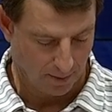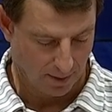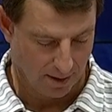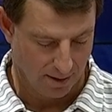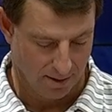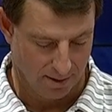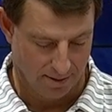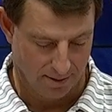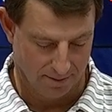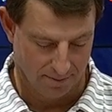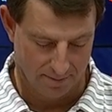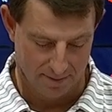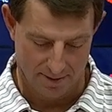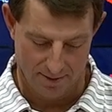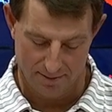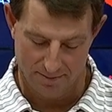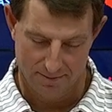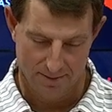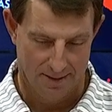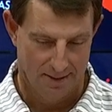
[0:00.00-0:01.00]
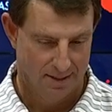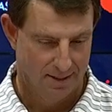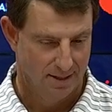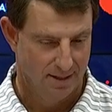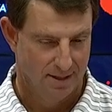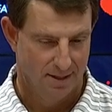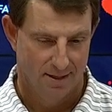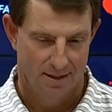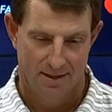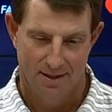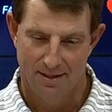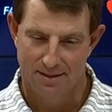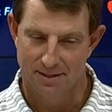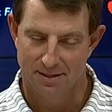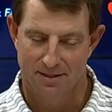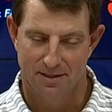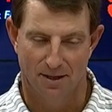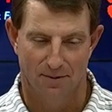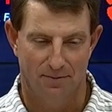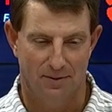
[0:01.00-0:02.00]
But he's
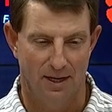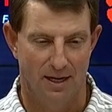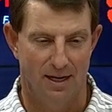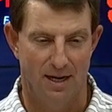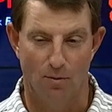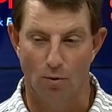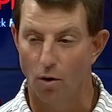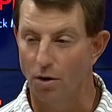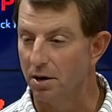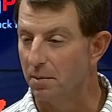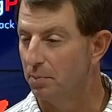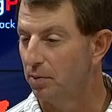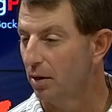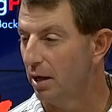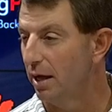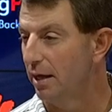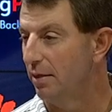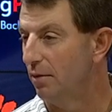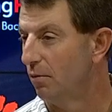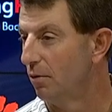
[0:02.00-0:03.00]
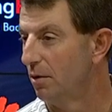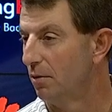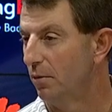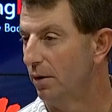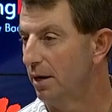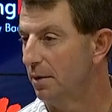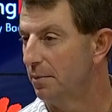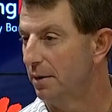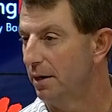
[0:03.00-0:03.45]
a tough kid. And he wanted to play the 1 week,